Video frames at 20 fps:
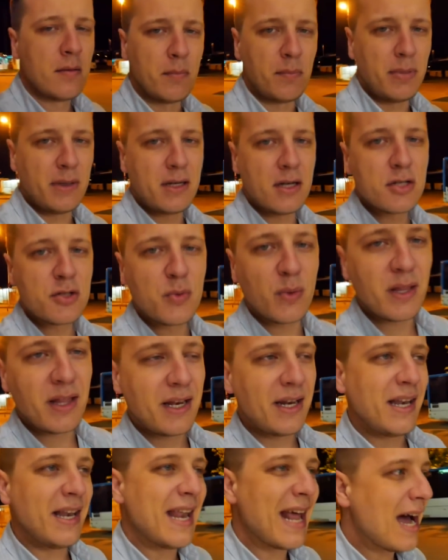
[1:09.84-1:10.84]
Because
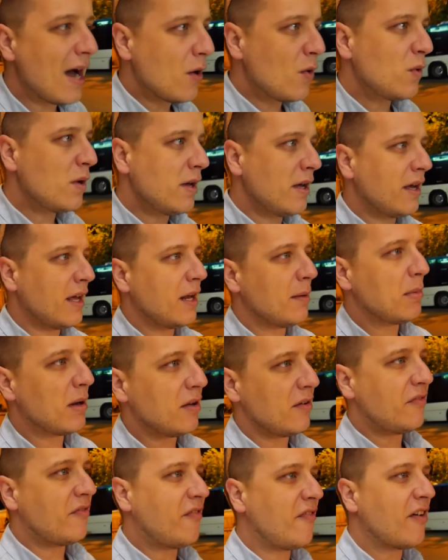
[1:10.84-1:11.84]
within now and about
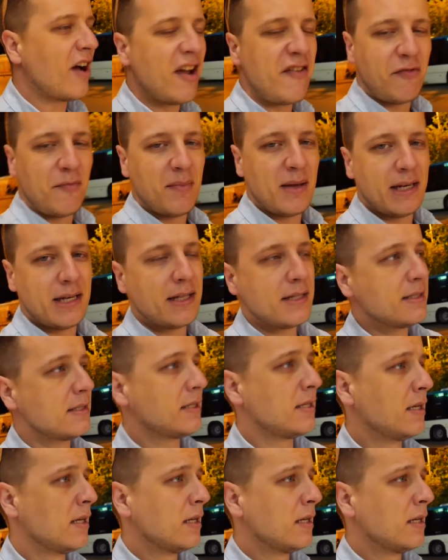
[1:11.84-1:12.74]
5 minutes,